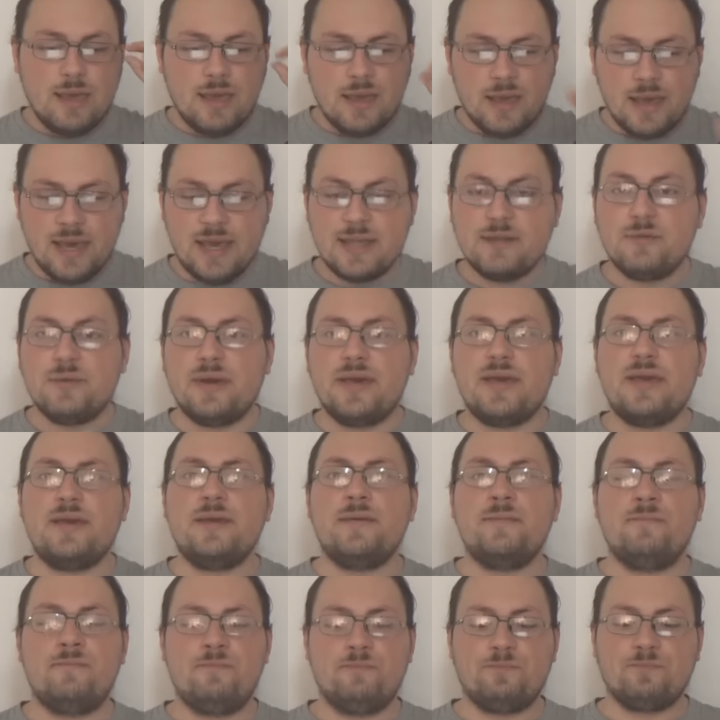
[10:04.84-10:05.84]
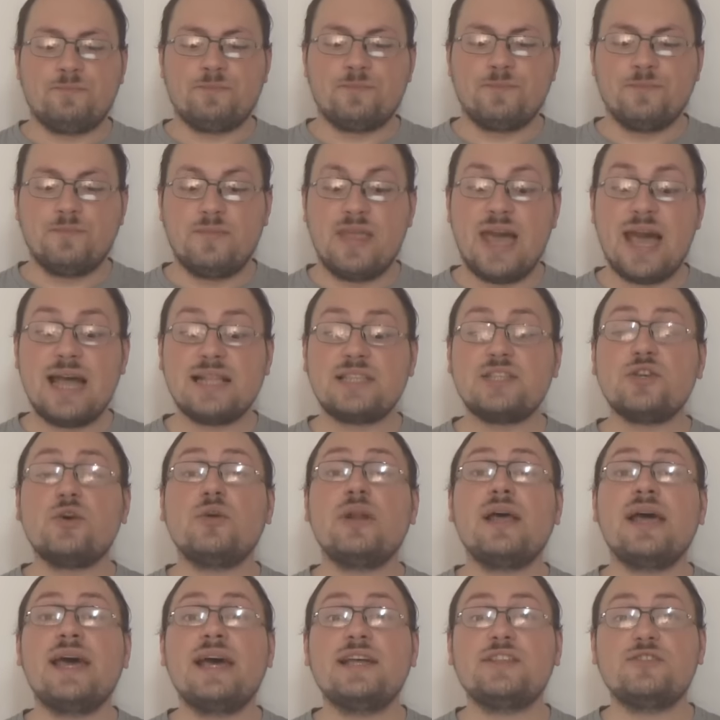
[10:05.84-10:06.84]
Anyway, that's
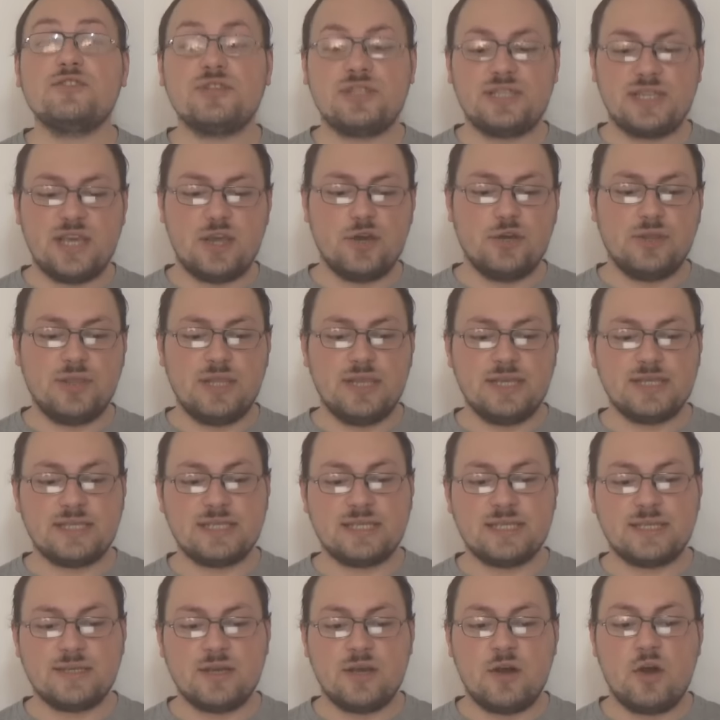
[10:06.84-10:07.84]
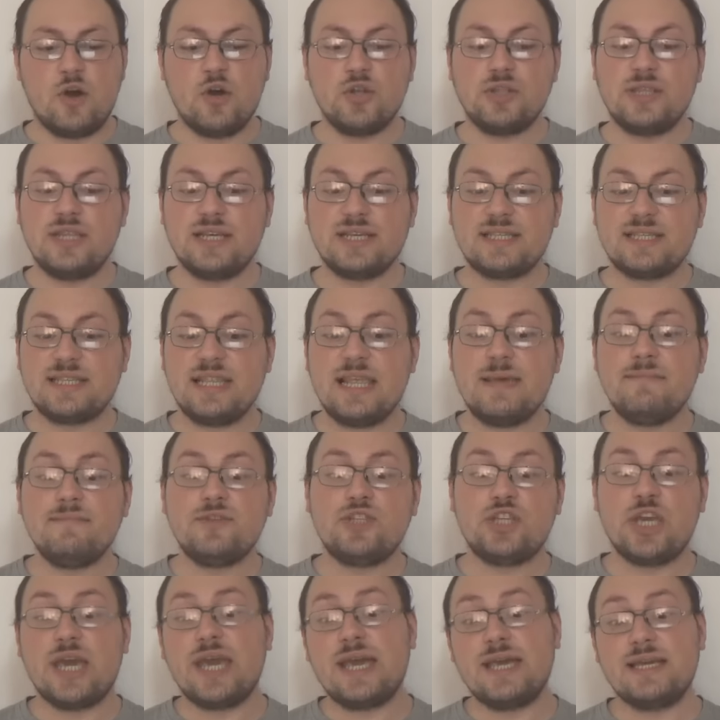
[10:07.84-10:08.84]
all I had to say on this. On the slim
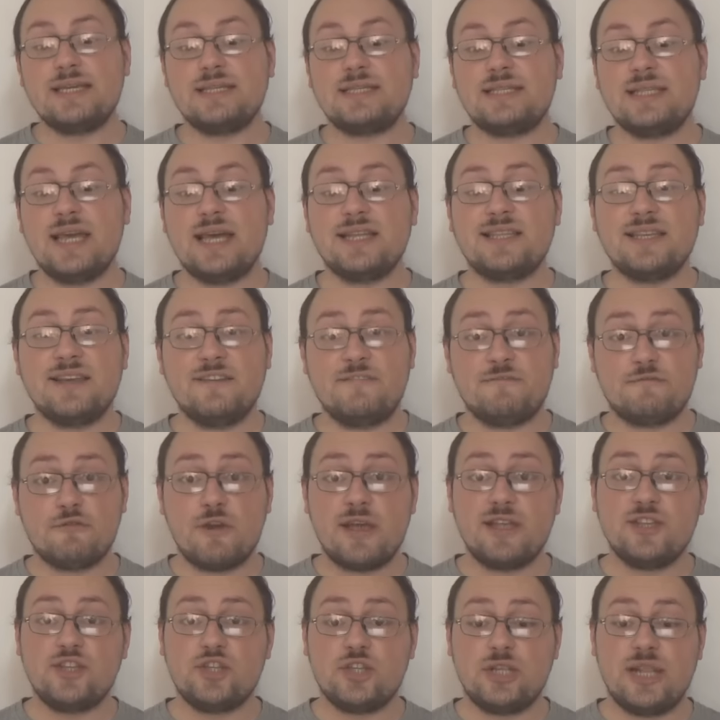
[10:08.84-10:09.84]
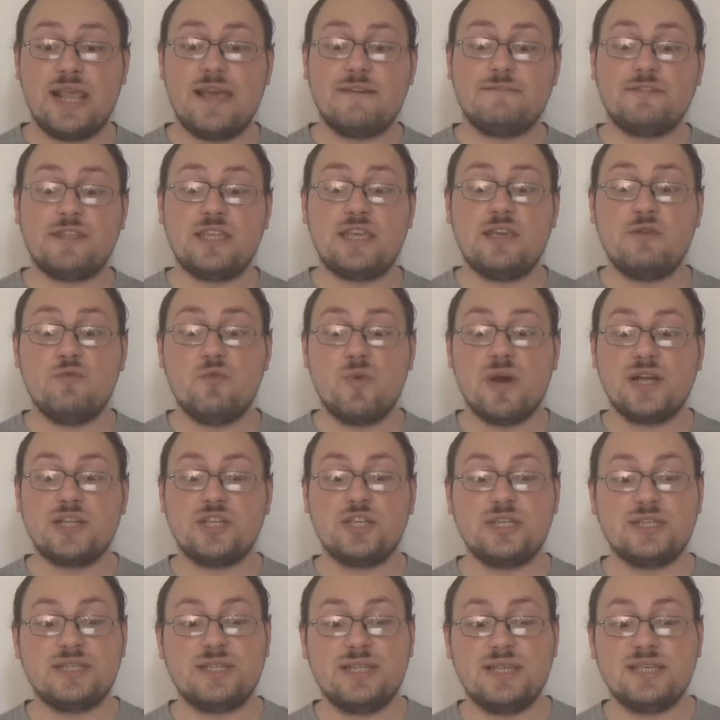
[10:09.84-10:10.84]
chance that a French lefty
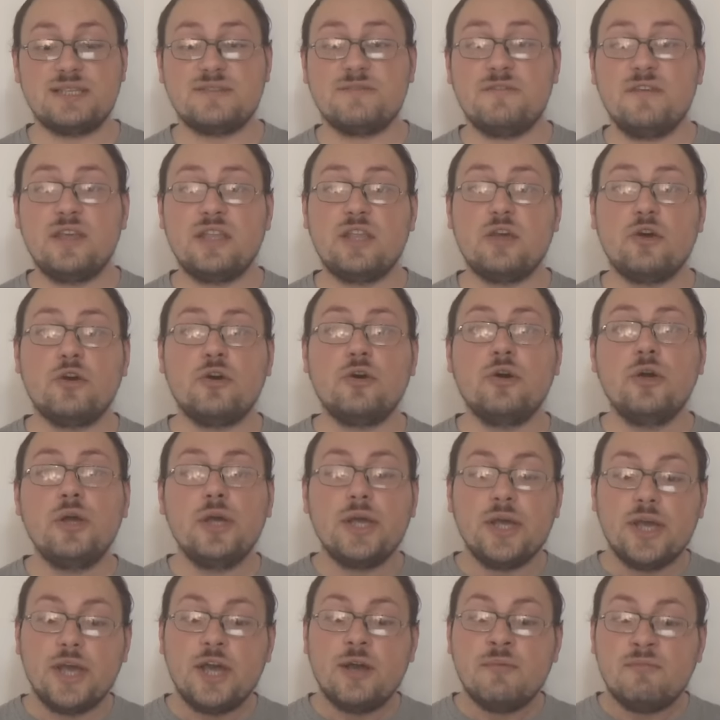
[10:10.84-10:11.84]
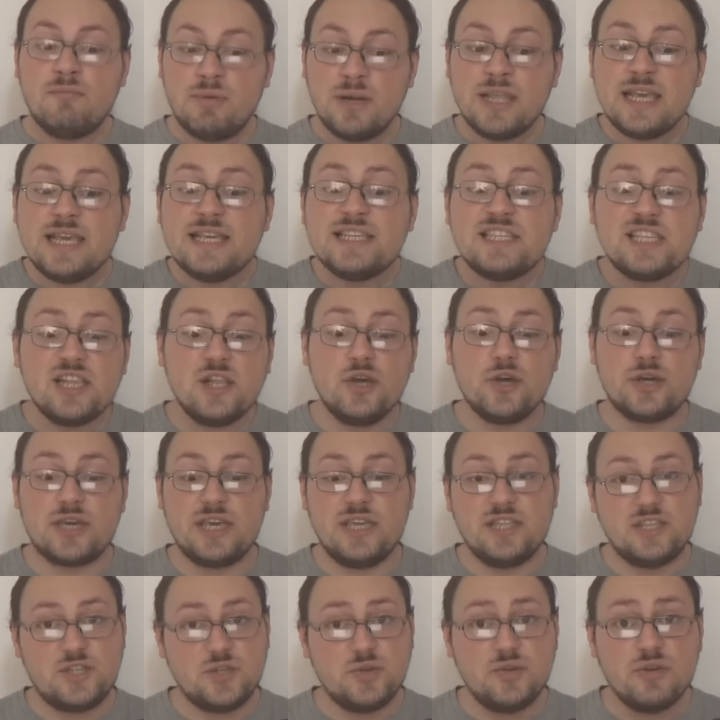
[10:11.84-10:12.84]
watches this video, please look
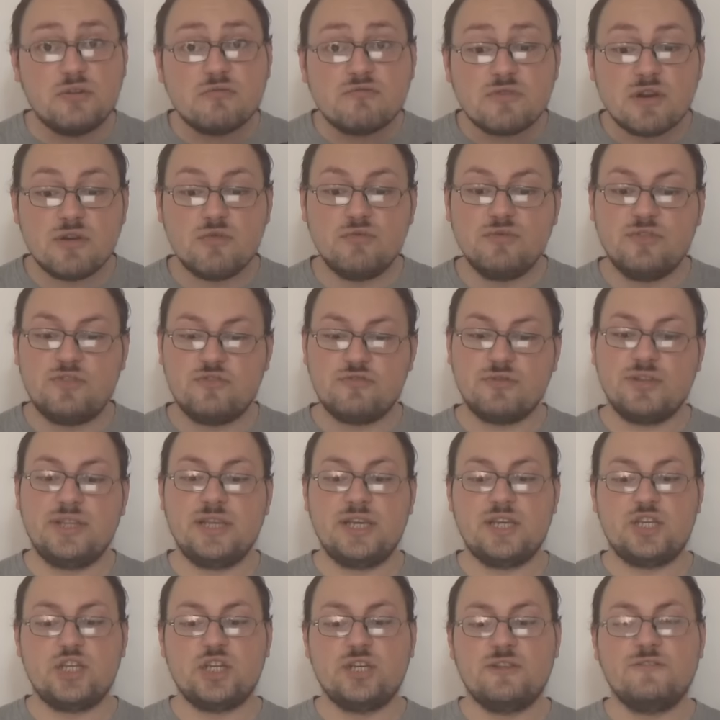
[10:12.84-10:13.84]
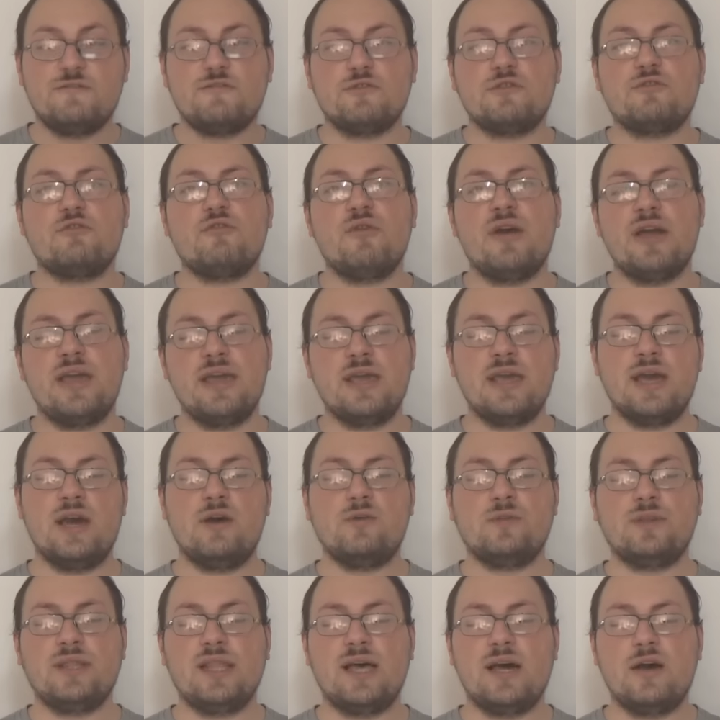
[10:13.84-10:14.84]
into your own tradition, for crying
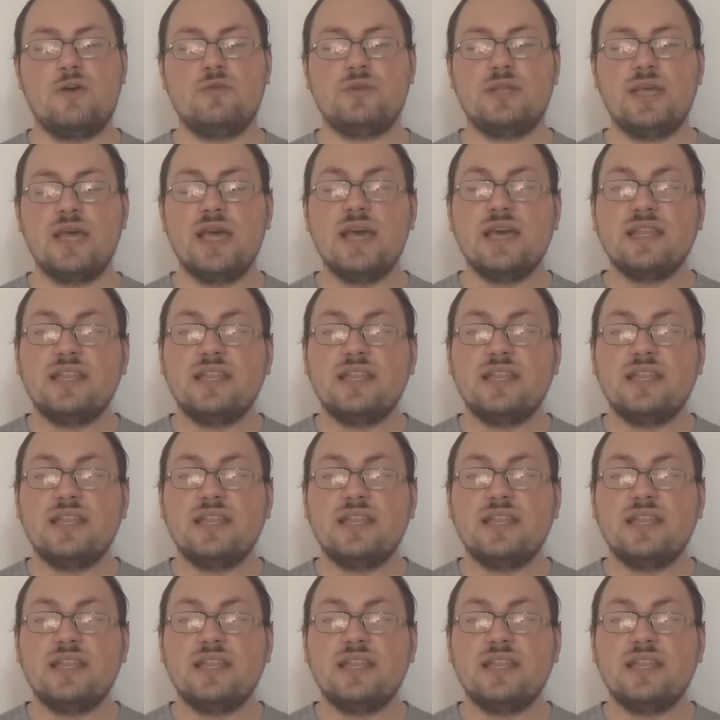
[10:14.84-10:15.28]
out loud.